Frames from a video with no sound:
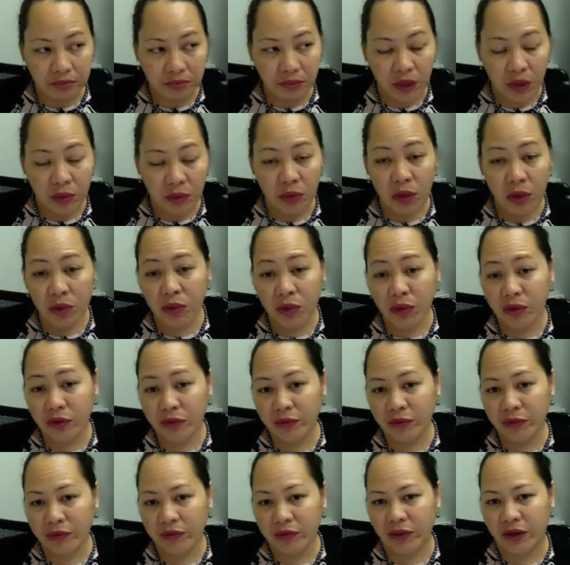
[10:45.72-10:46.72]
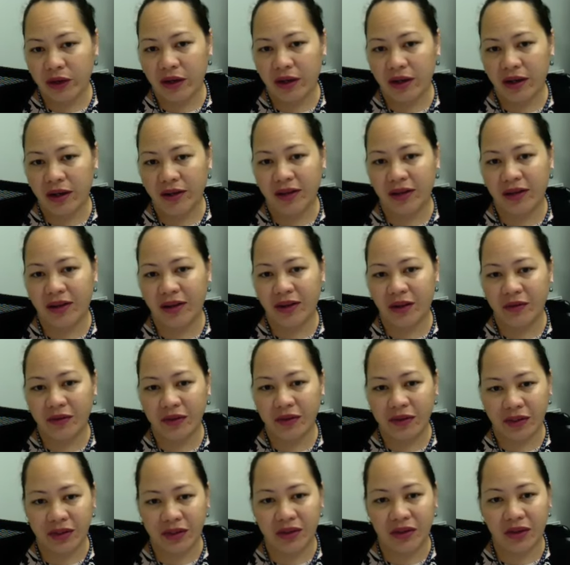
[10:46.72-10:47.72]
row of other
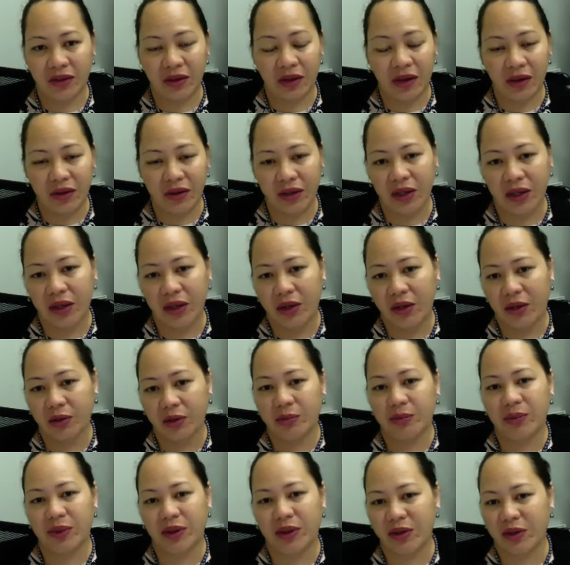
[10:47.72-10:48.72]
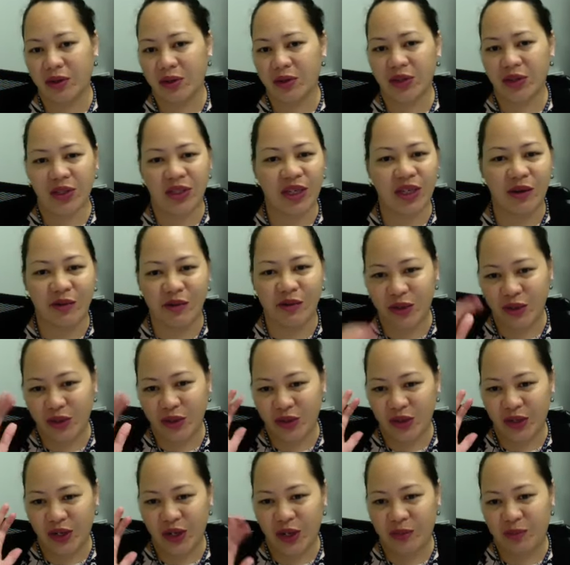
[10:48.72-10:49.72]
offices along here, but you just have to
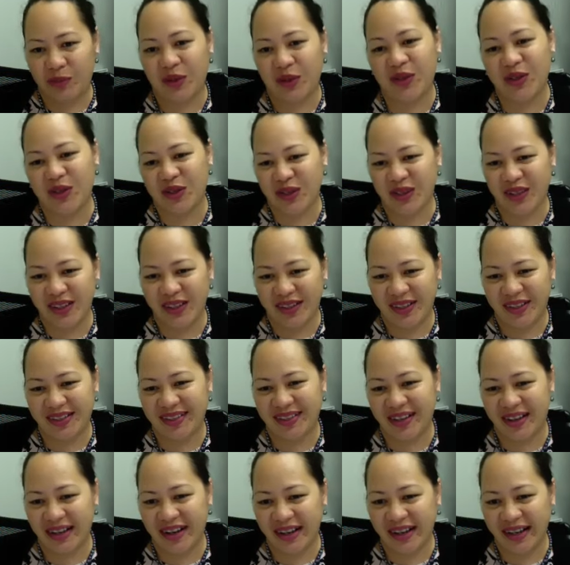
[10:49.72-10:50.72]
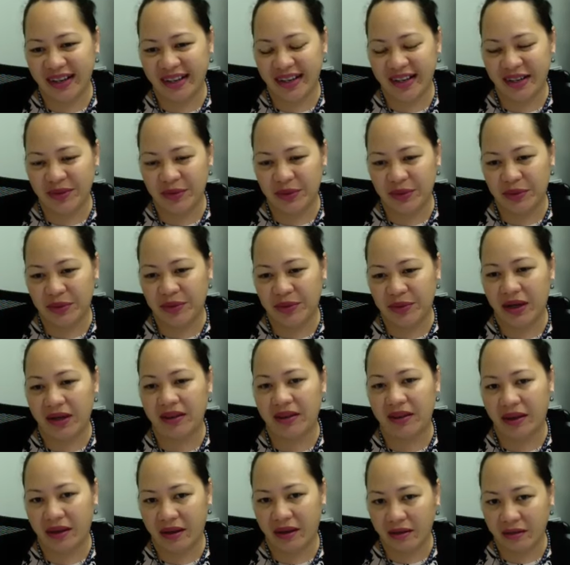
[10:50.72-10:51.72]
look up and see the sign, and we're right
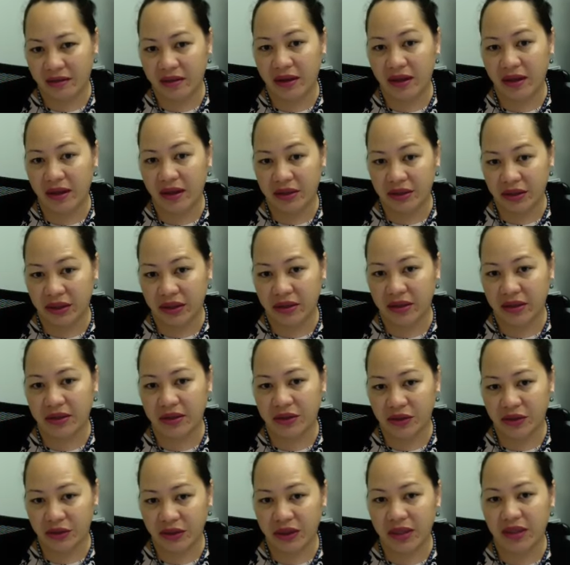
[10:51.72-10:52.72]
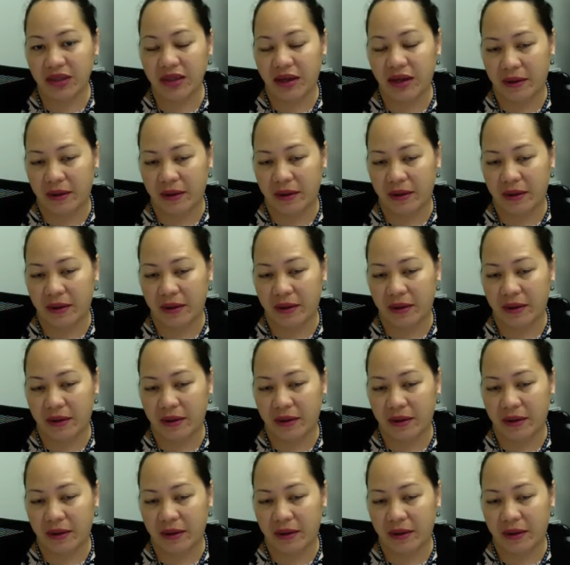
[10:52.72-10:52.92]
there, 9 Sharkey Street.